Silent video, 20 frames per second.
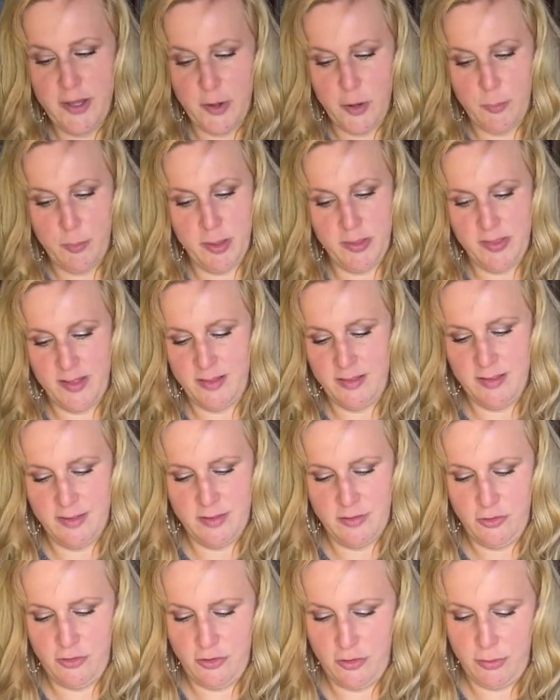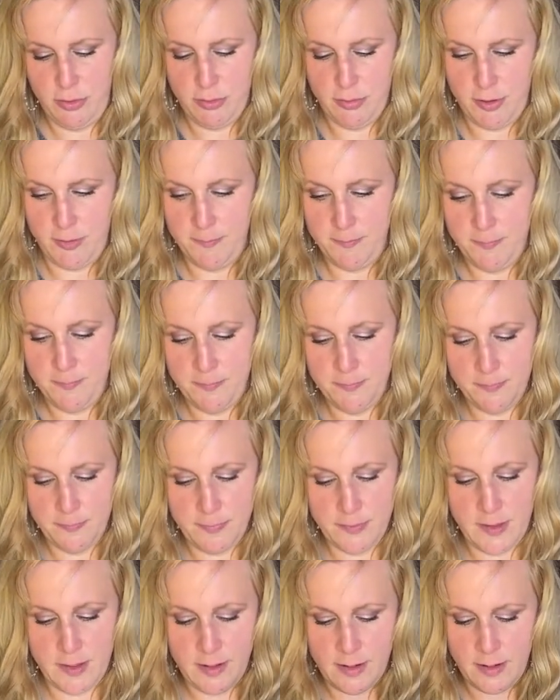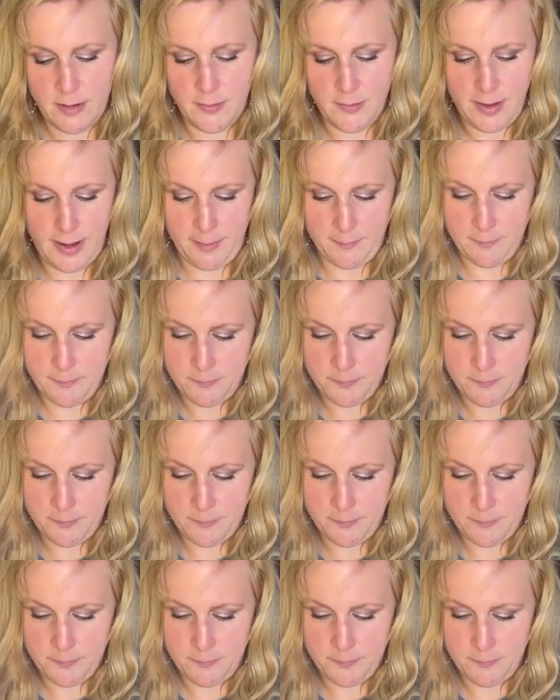hoping that doesn't show through. Okay.